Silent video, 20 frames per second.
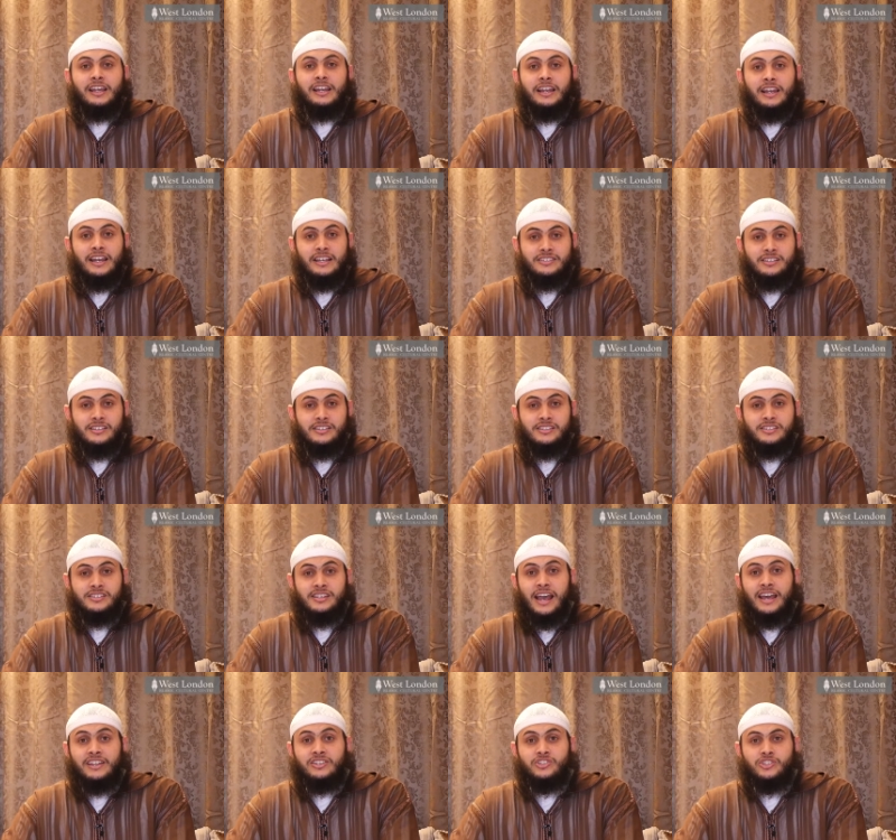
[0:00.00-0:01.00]
lessons
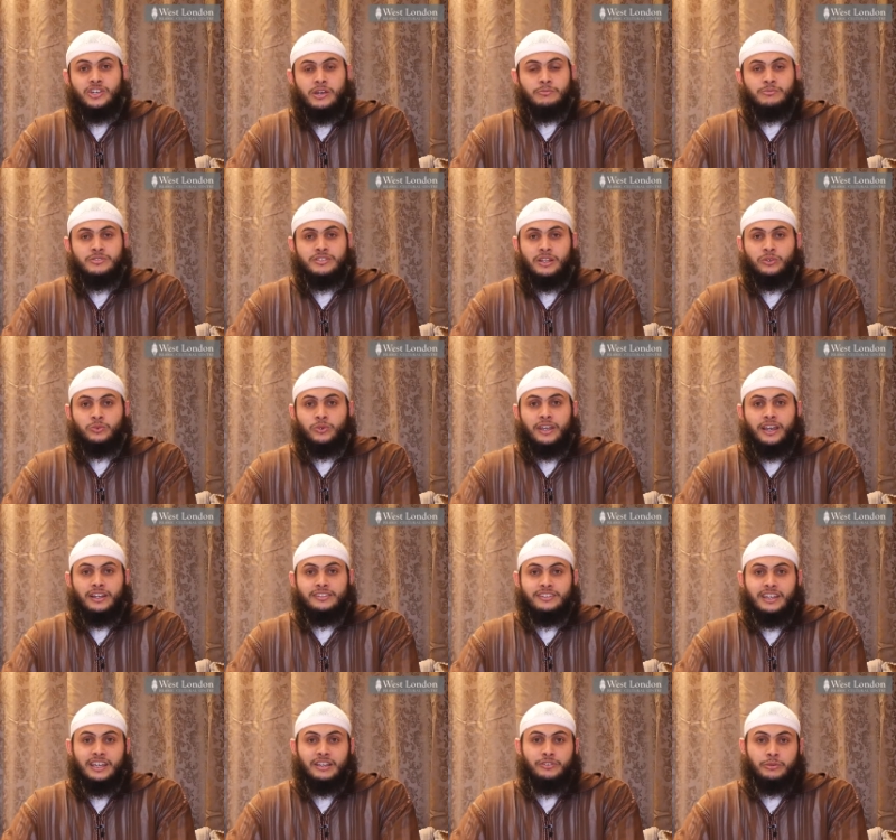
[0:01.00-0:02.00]
and gems that we
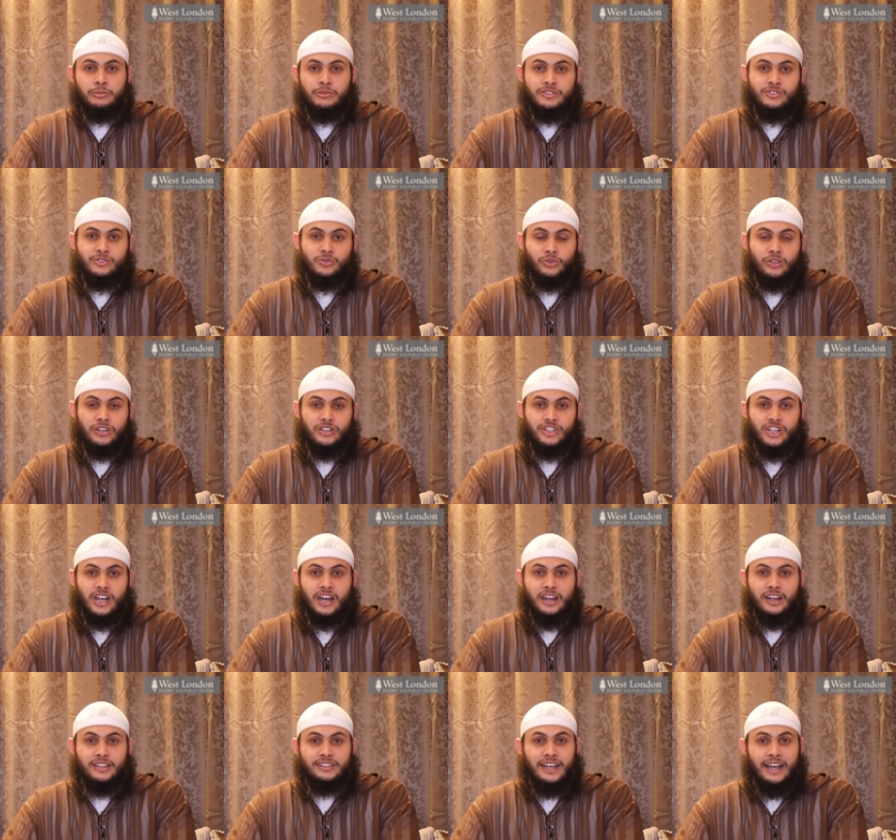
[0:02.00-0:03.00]
can take from this surah,
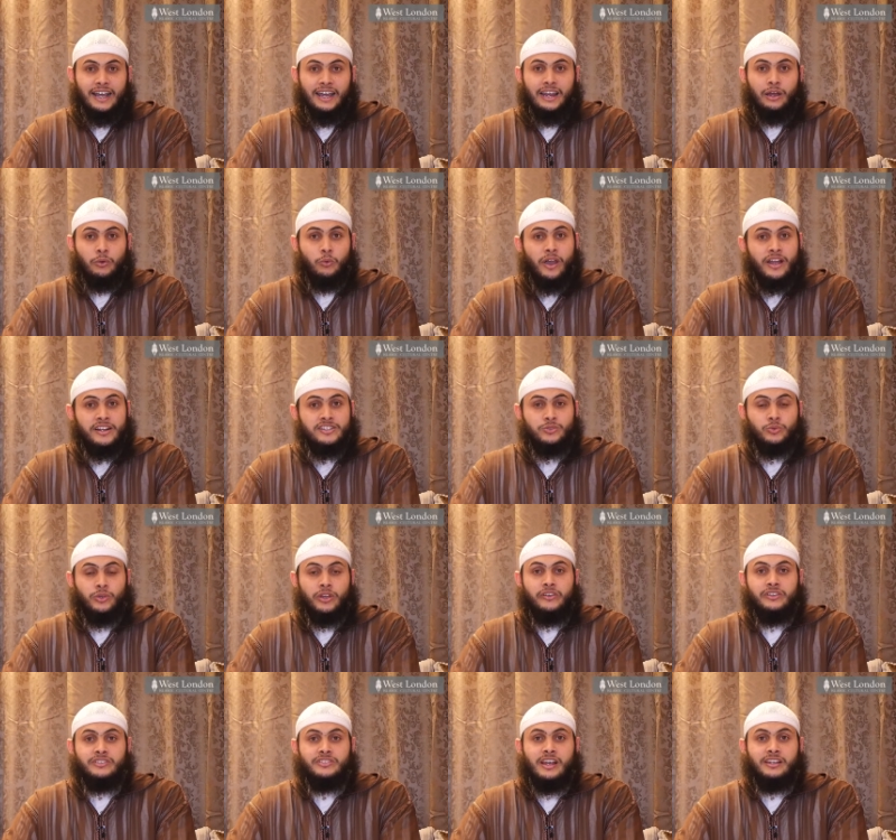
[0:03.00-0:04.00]
inshallah ta'ala, whilst we
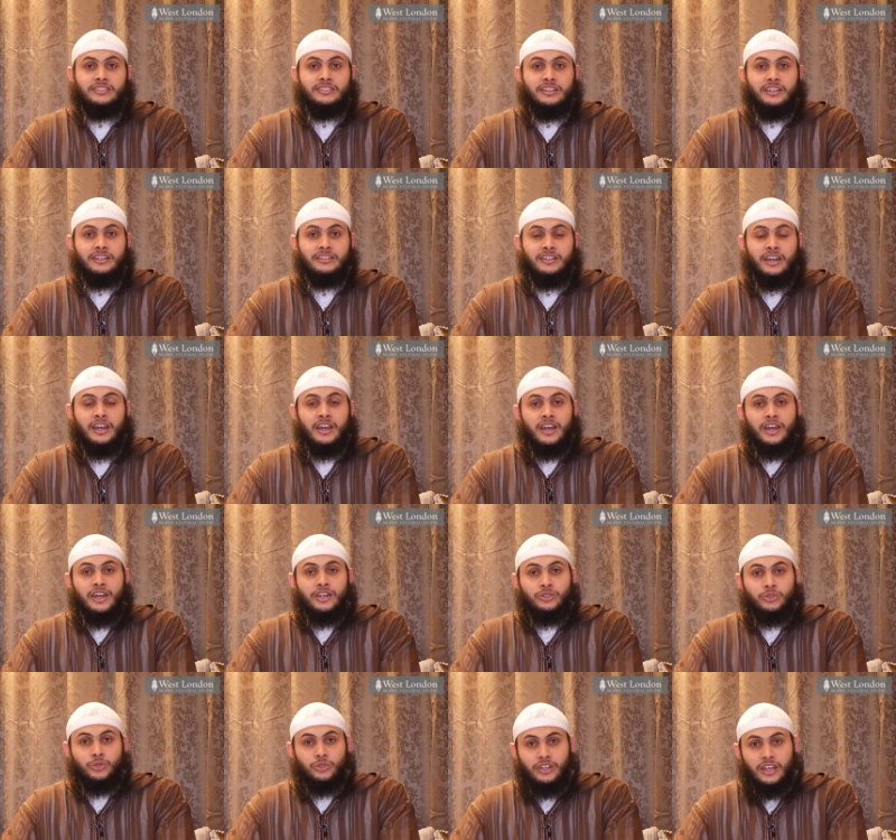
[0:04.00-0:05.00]
are reciting it
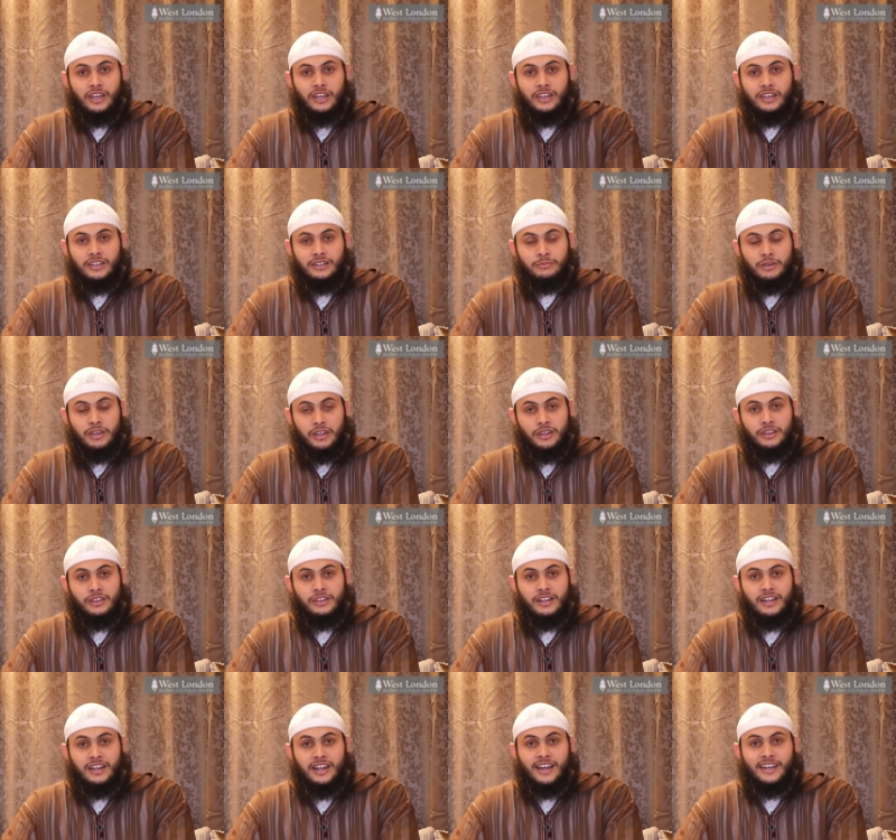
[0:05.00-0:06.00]
today,
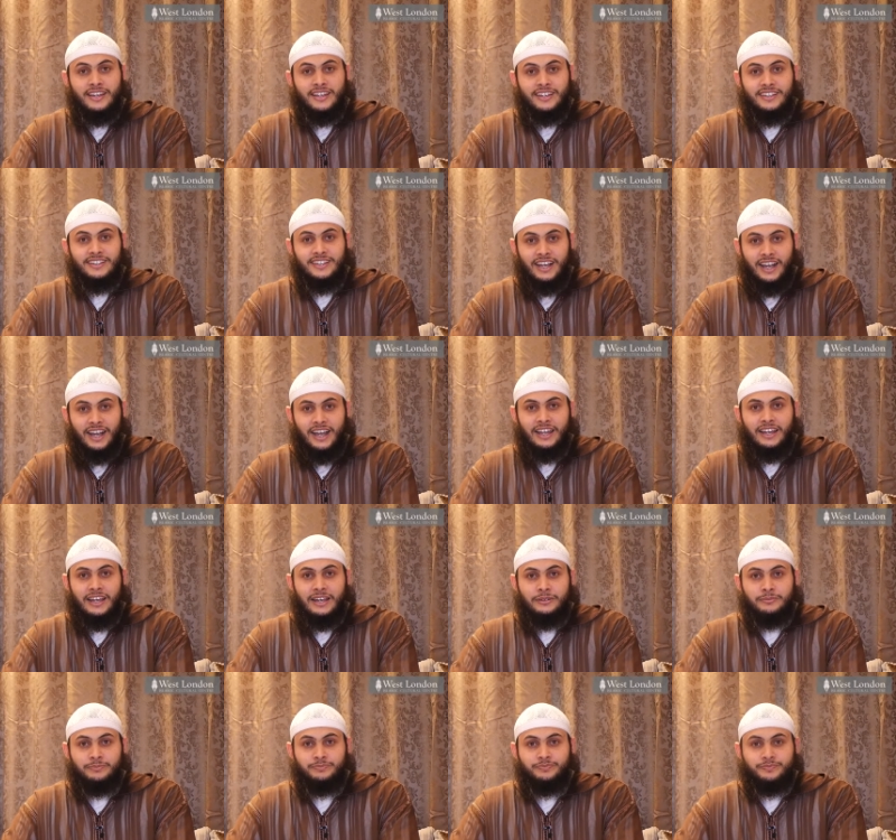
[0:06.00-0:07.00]
bi'idhnillahi
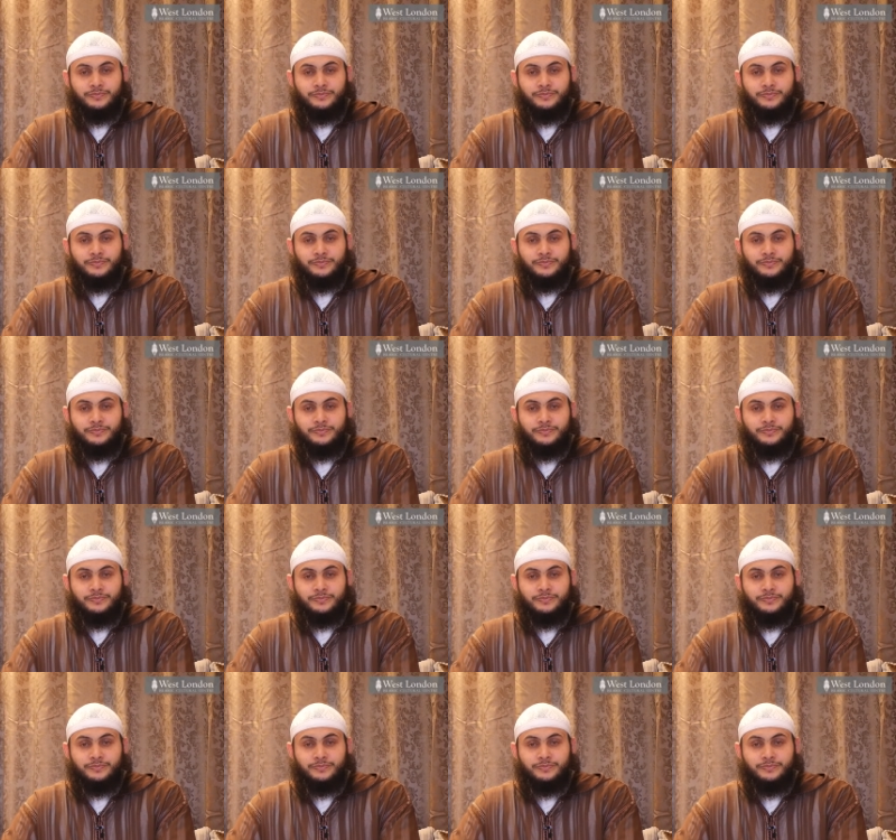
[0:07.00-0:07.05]
ta'ala.